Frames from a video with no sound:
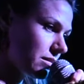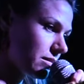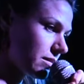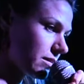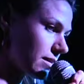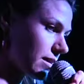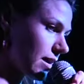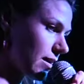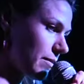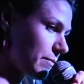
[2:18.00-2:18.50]

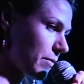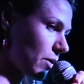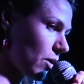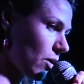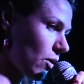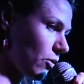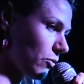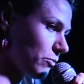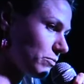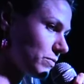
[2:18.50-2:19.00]
To come
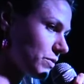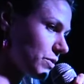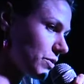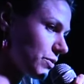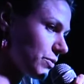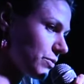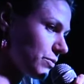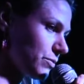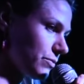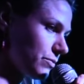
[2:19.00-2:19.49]
home
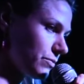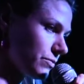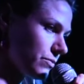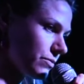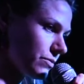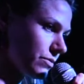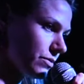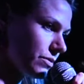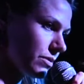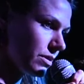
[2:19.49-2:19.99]
to
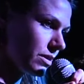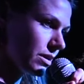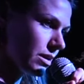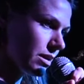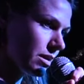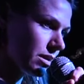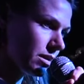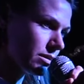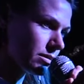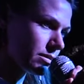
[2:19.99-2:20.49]

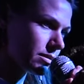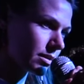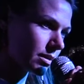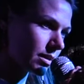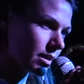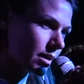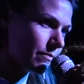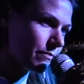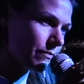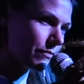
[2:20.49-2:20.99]
to
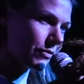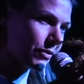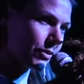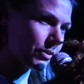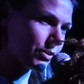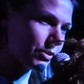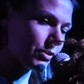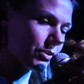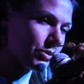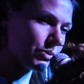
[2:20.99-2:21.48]

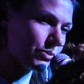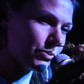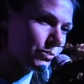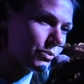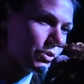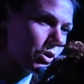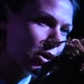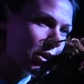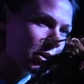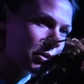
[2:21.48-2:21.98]
comfort you